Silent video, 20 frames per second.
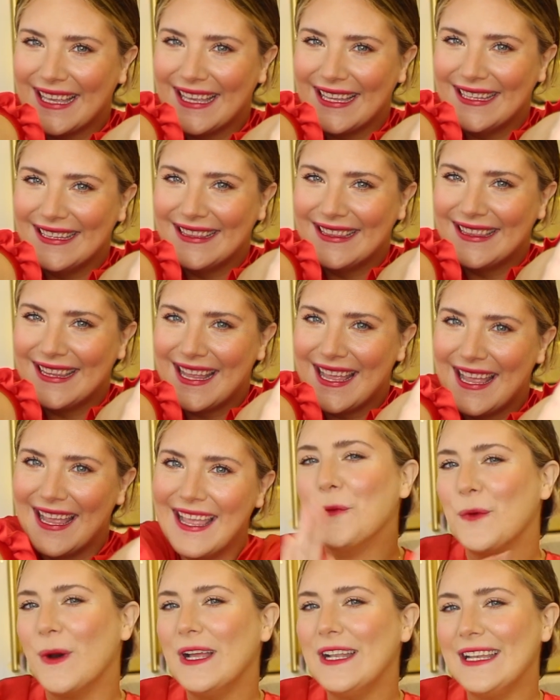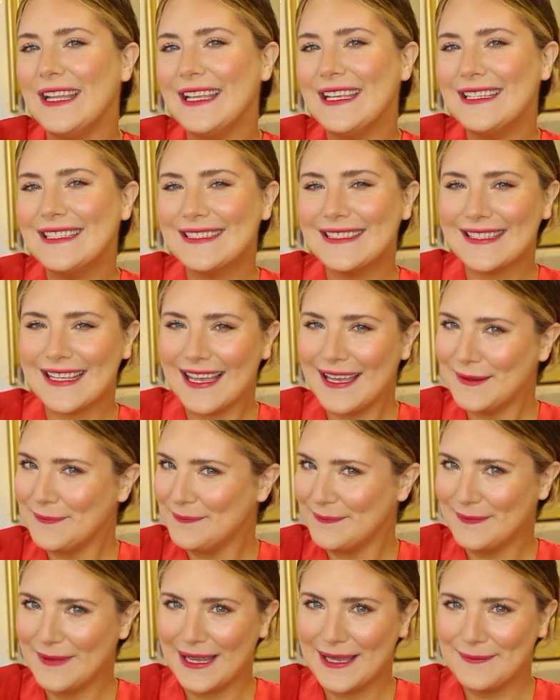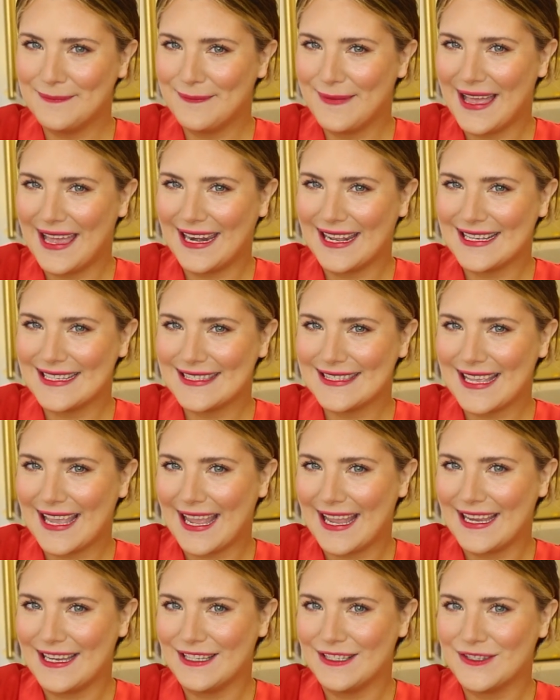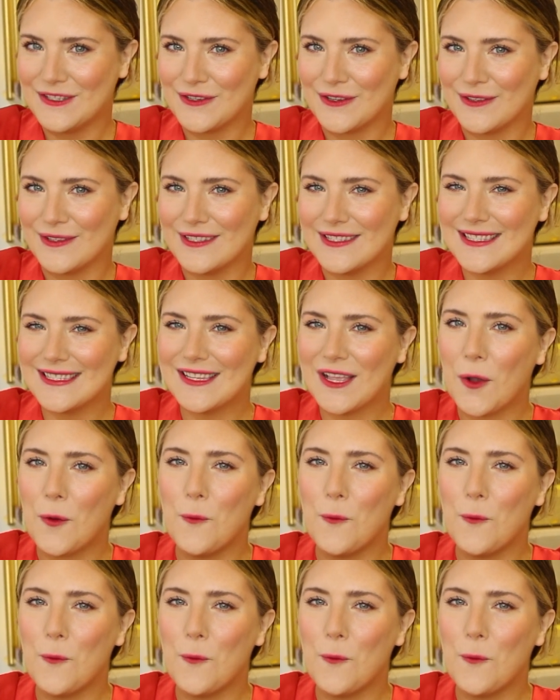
gente. What is up, my badass angels?